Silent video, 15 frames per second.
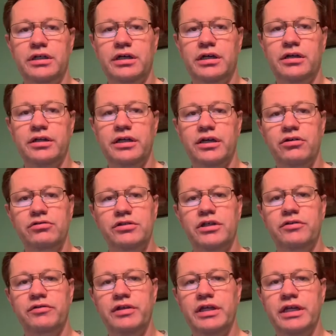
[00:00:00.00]
that goes
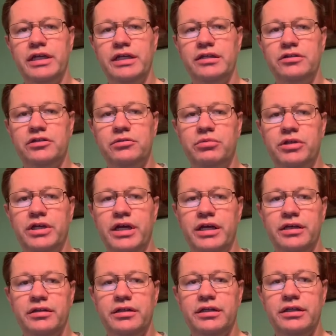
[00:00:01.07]
over the end to
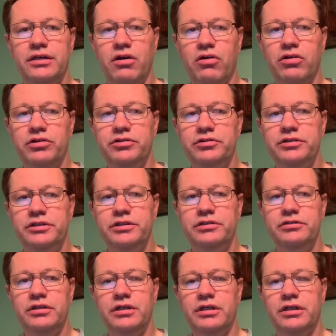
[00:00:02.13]
protect the cartridge.
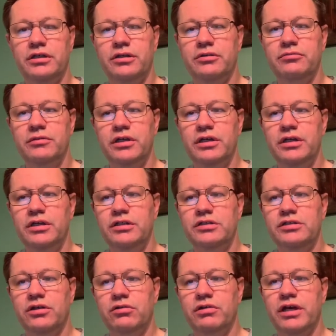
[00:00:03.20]

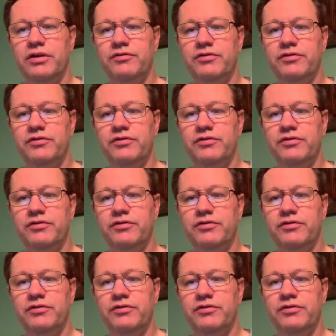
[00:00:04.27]
Sold that for